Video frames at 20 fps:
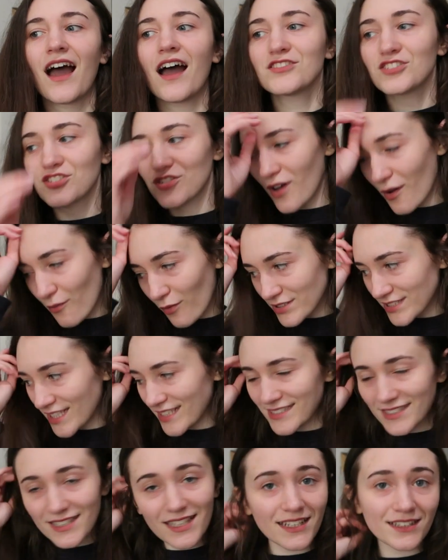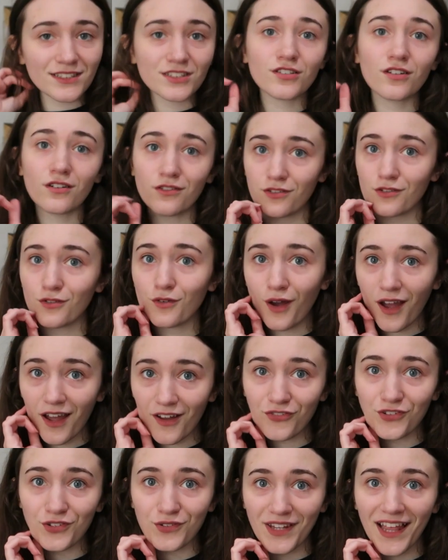So I was asking it to go through quite
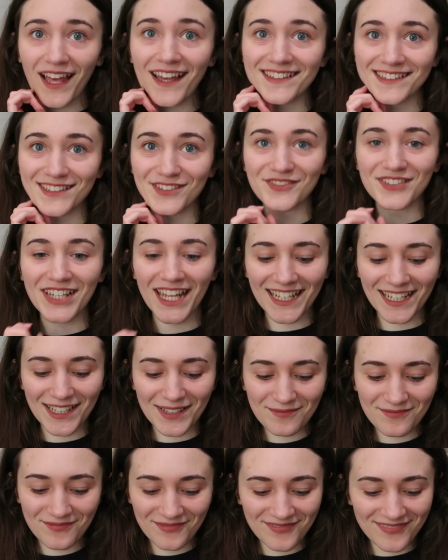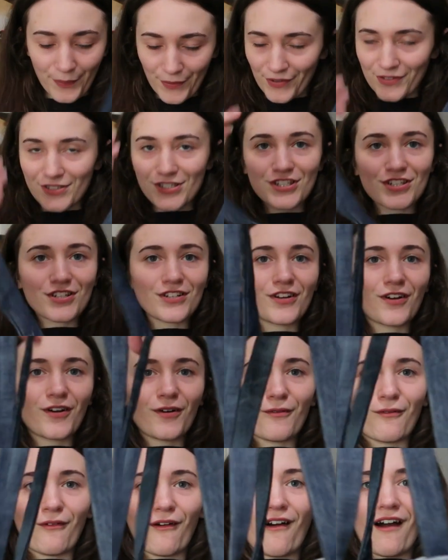a few layers of denim, but do you
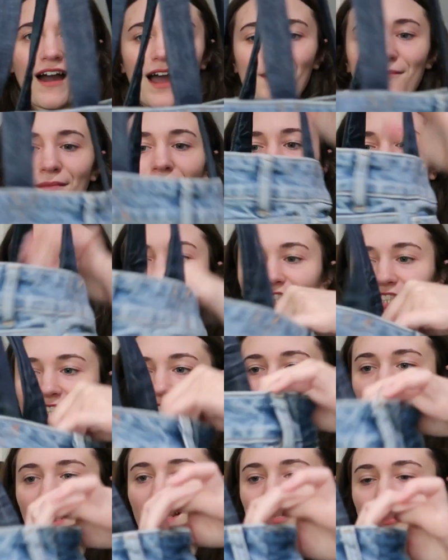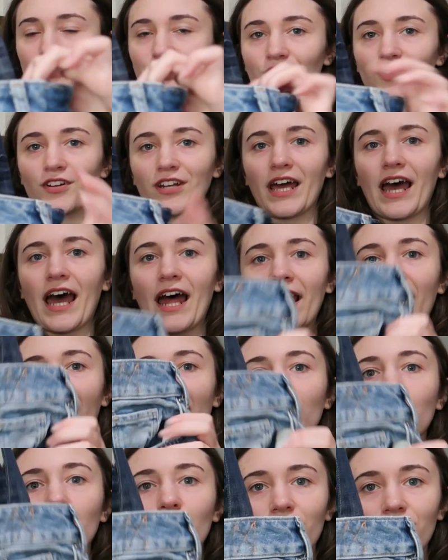know what? I managed to get it done, and
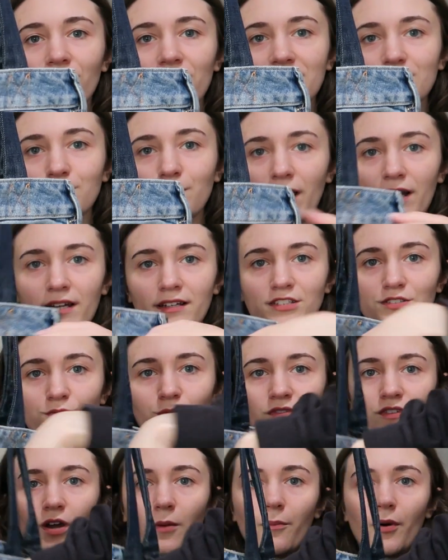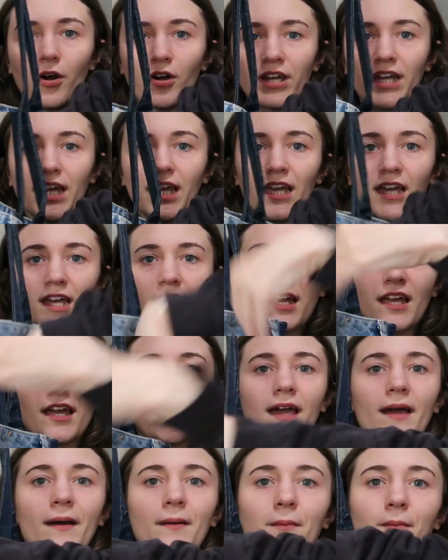I love this bag because we've got pocket,
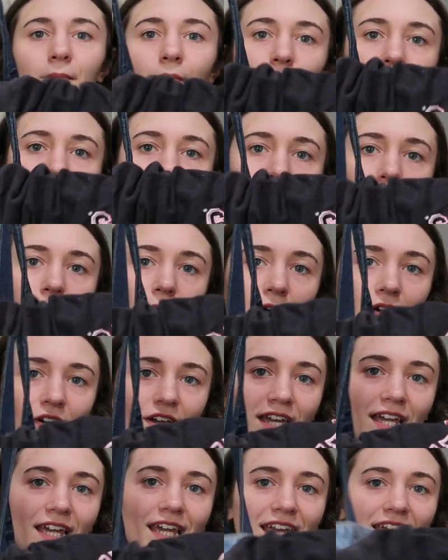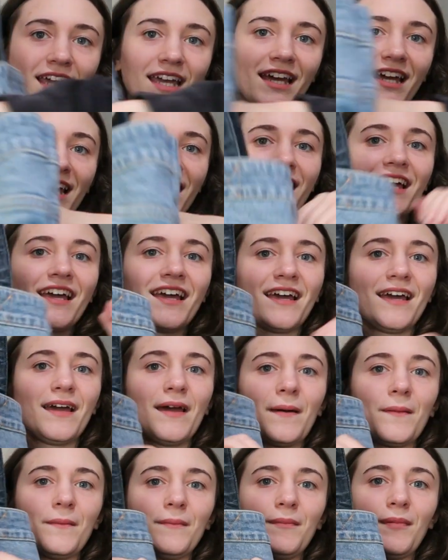pocket,
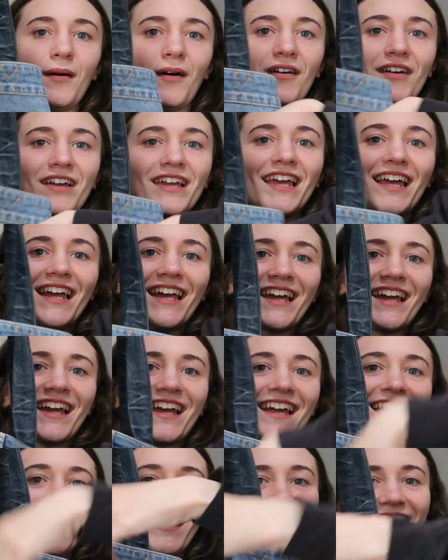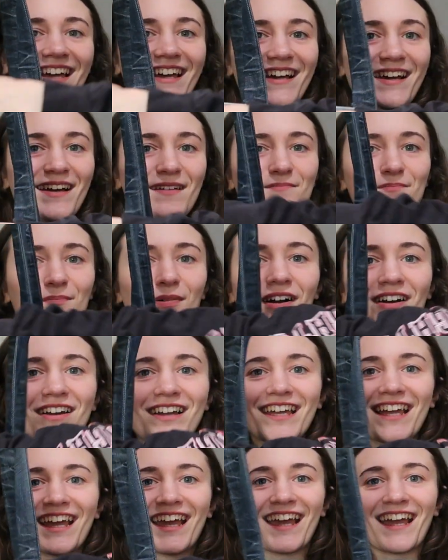pocket, and
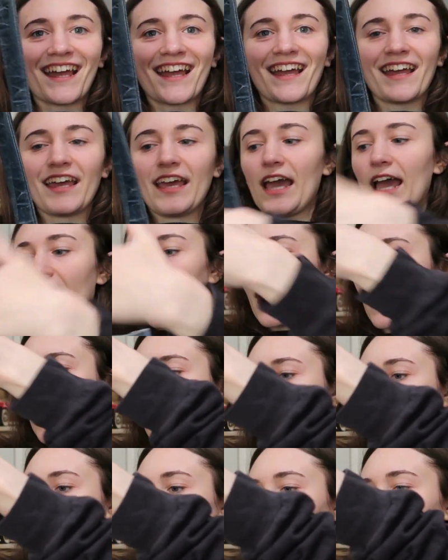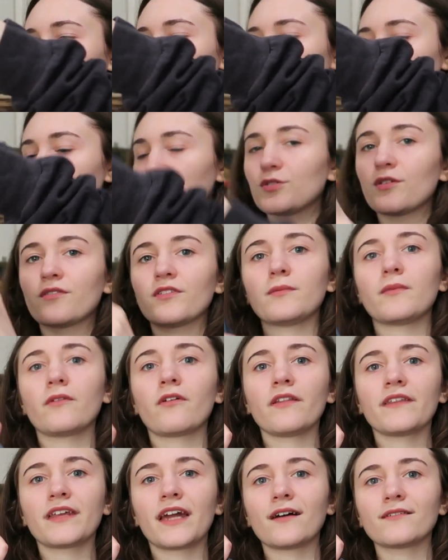pocket. And I like that 2 of them are
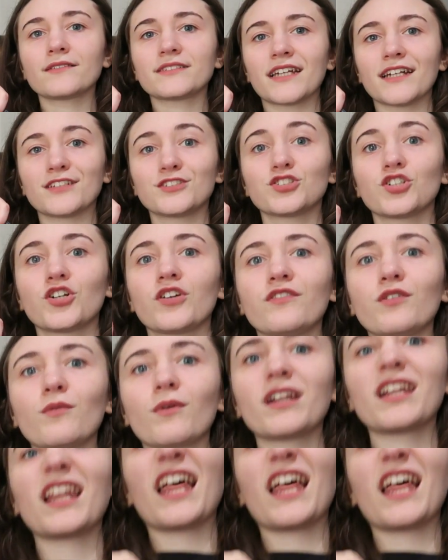on the outside, so if you want